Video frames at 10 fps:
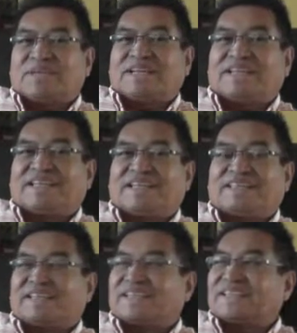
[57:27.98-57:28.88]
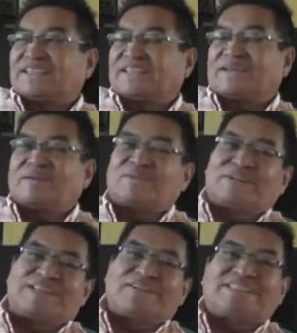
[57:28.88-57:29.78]
meaning
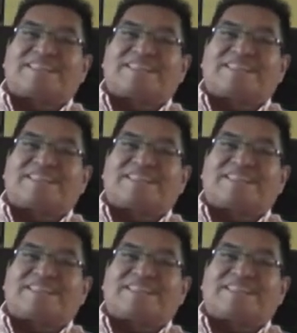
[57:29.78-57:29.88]
when you